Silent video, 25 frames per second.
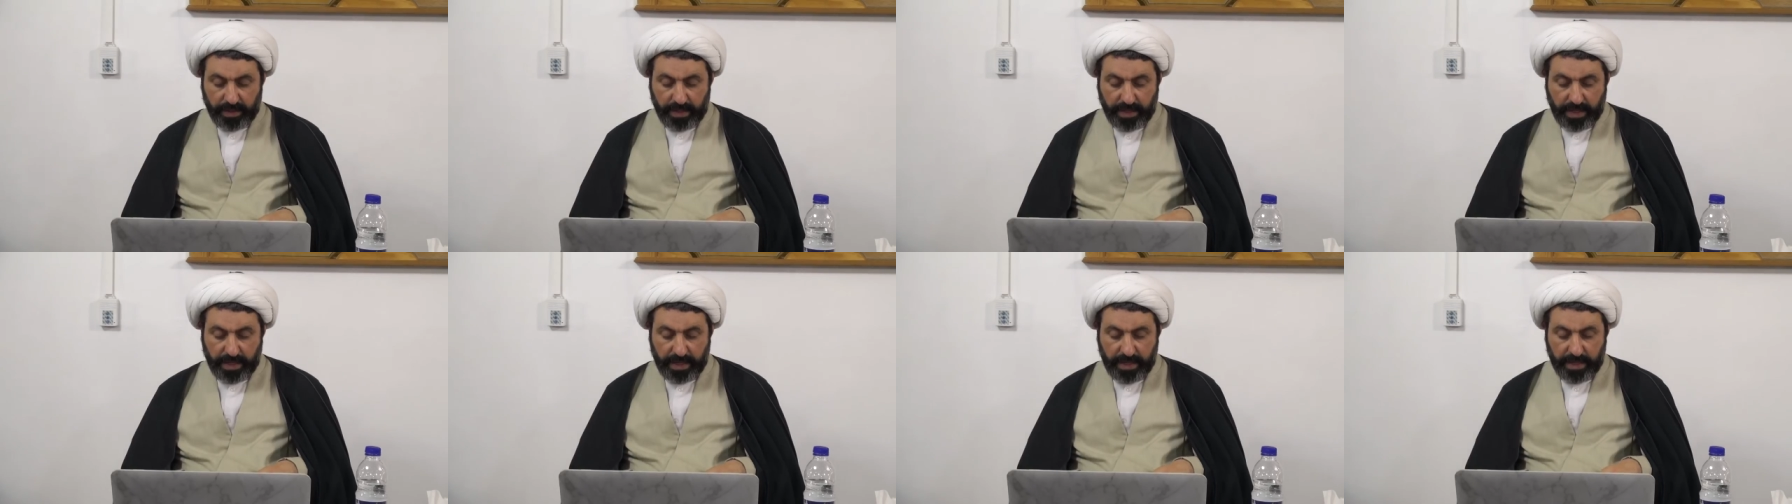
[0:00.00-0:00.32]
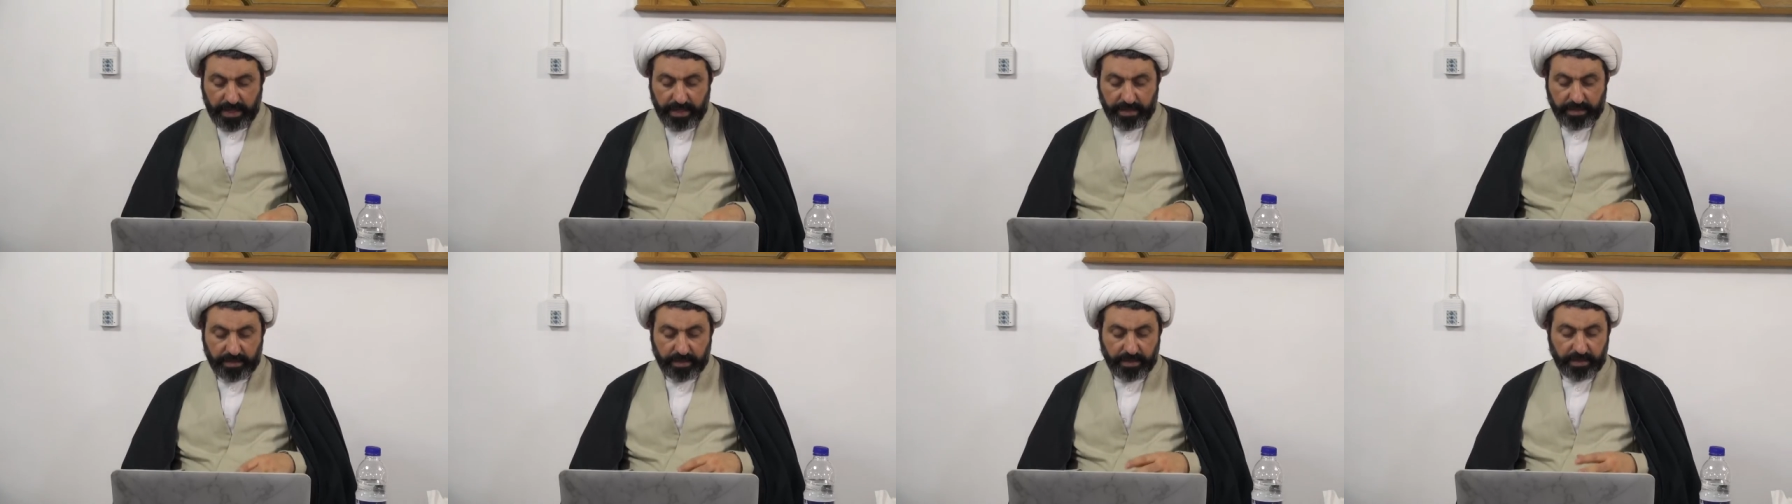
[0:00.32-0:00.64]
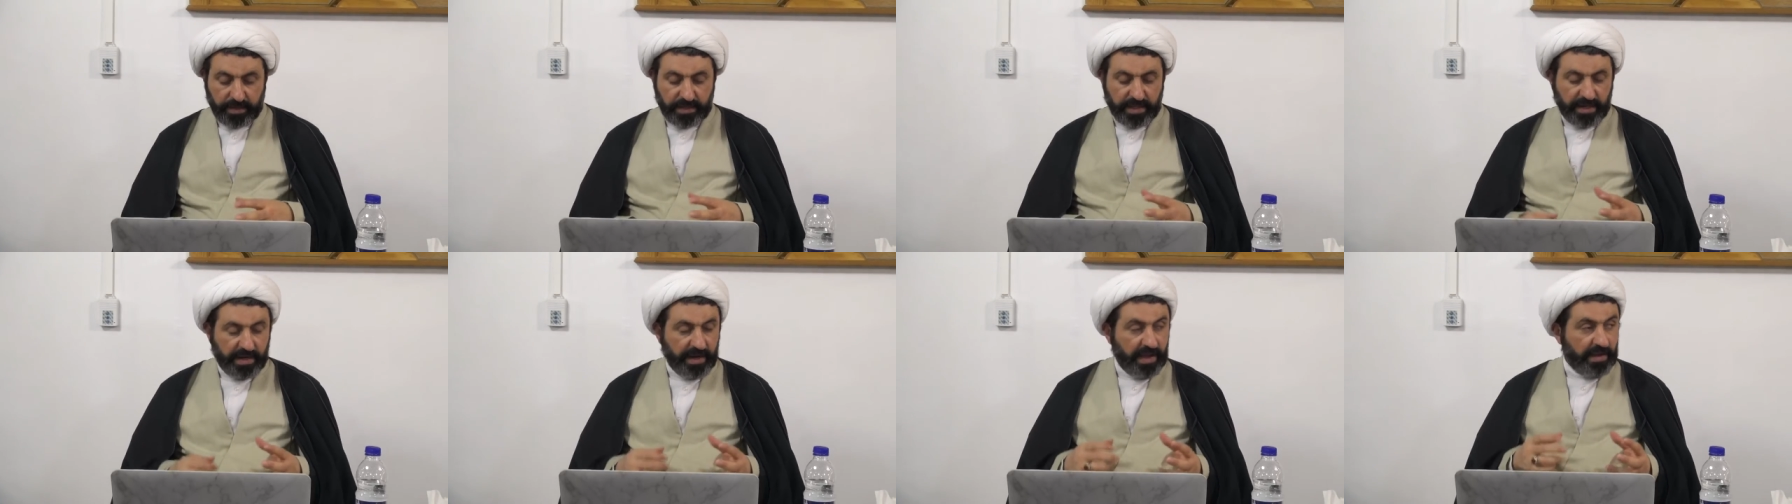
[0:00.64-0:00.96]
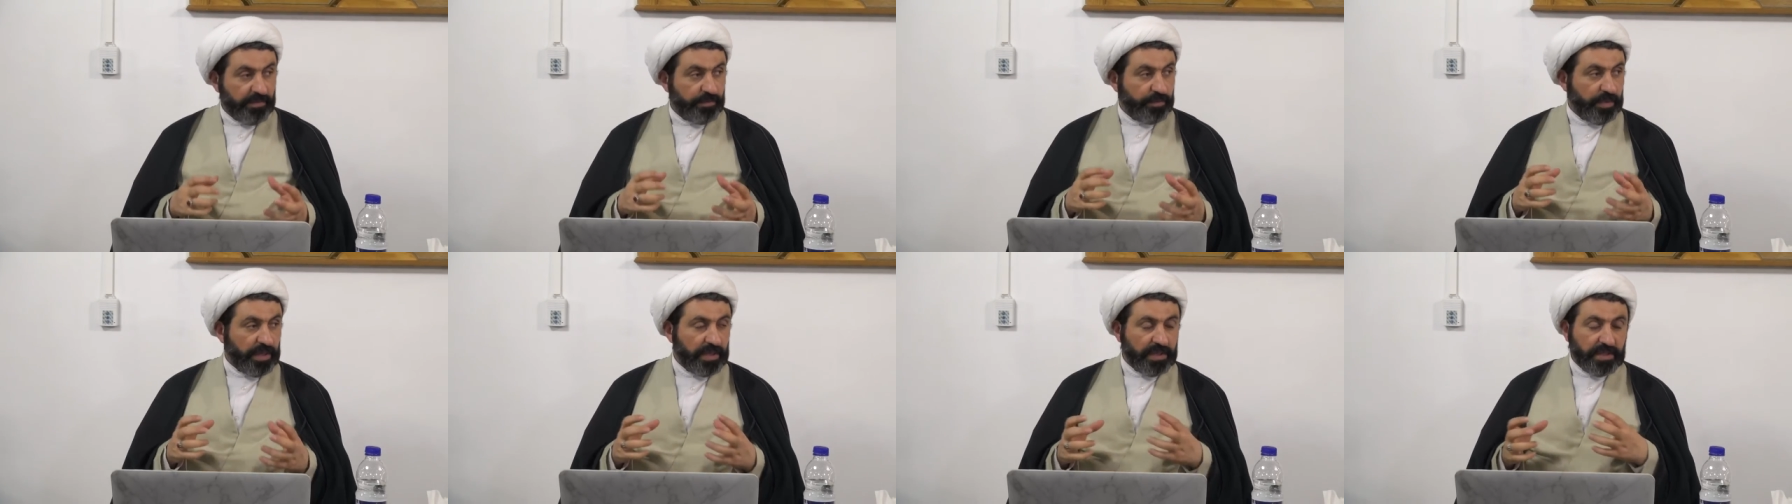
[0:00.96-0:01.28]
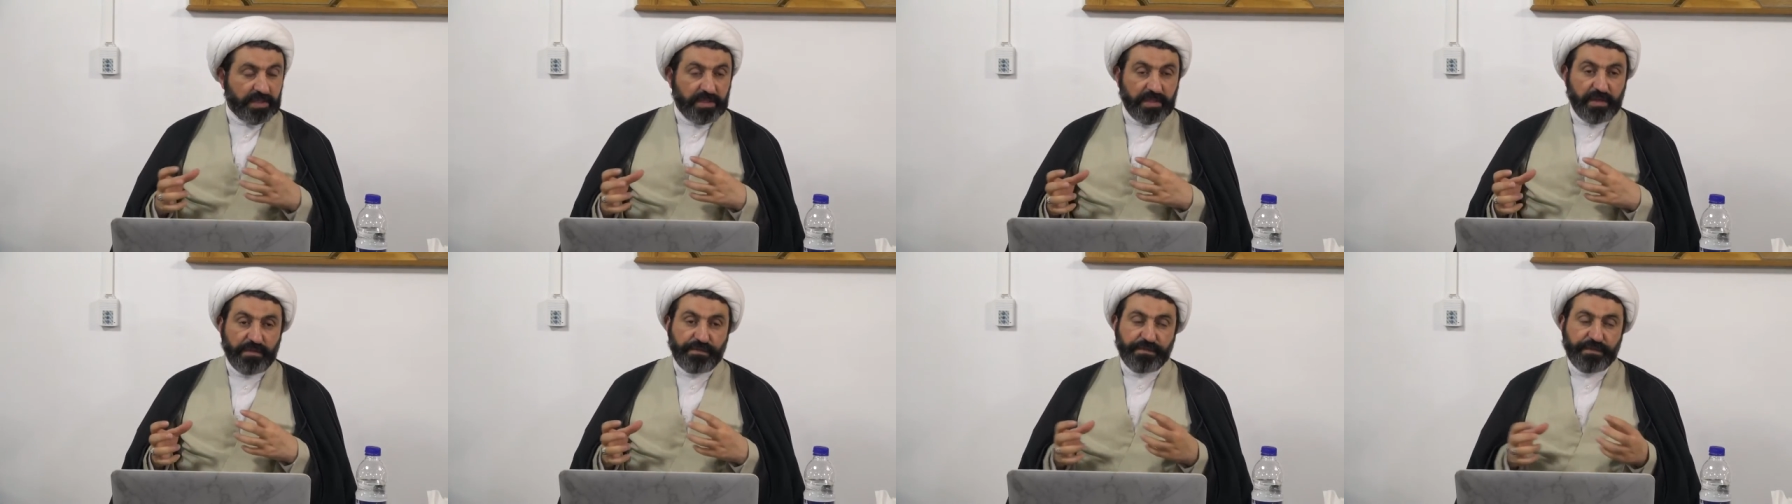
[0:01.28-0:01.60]
and there have been
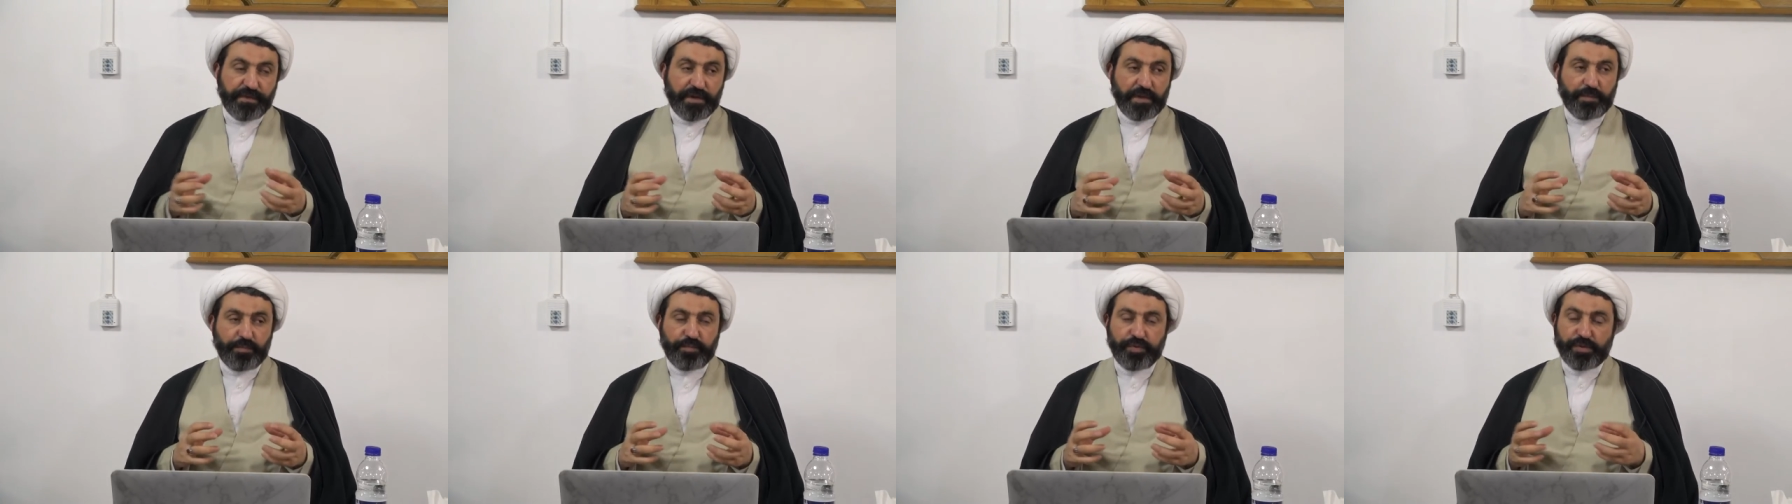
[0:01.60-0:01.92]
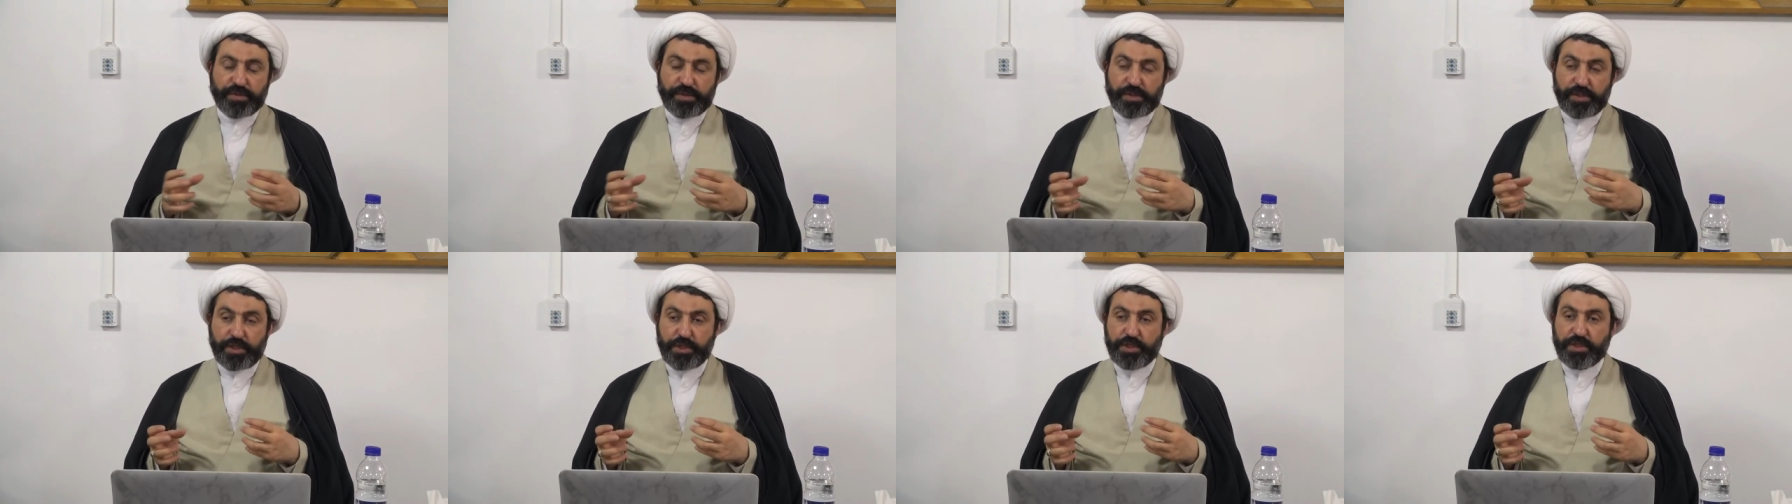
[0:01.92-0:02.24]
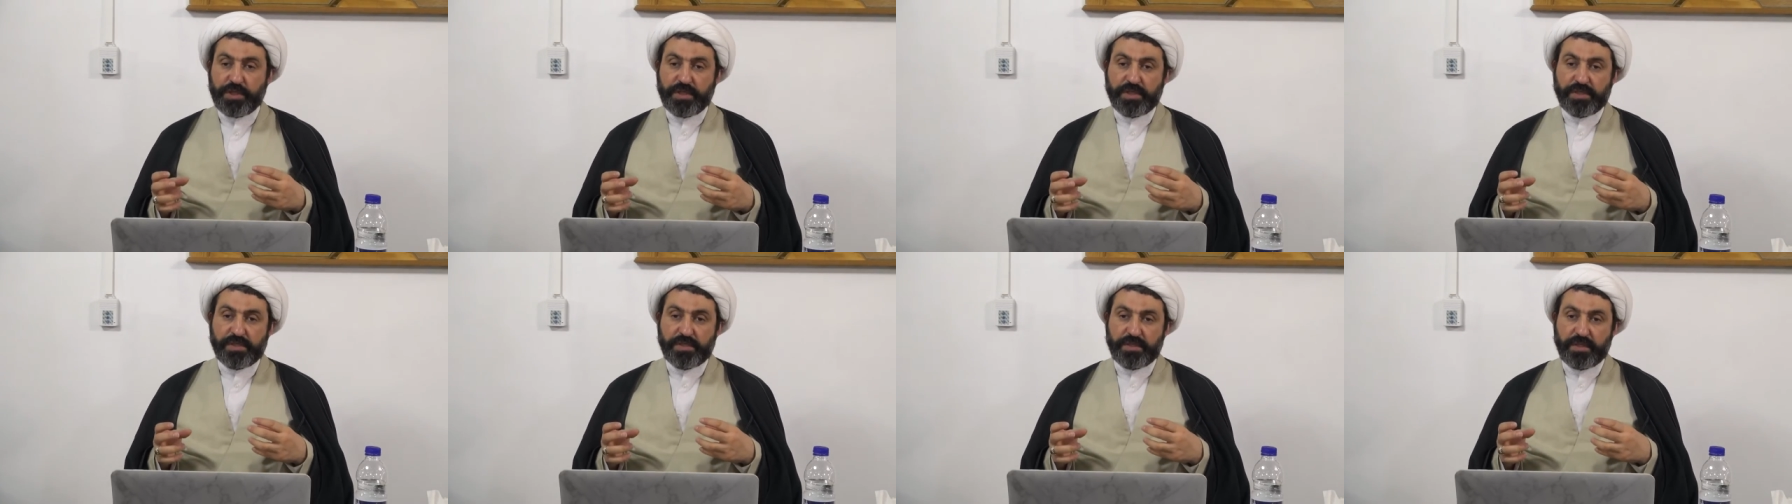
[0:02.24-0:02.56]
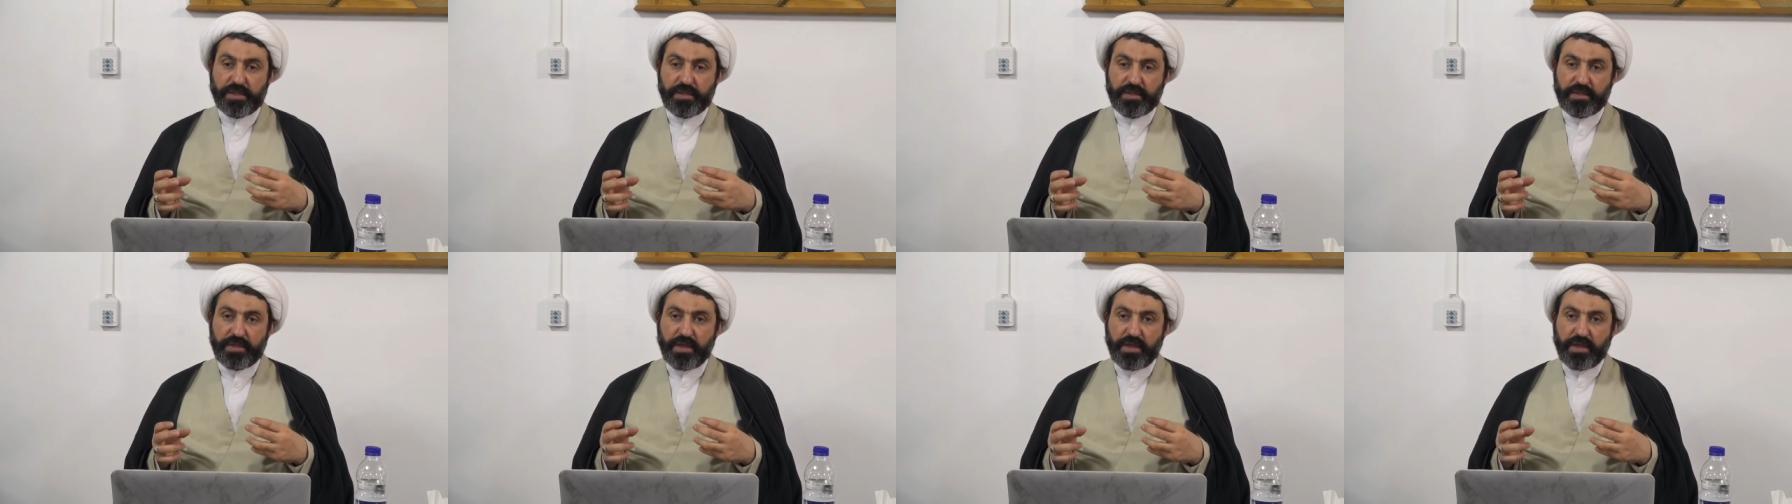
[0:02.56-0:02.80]
different positions.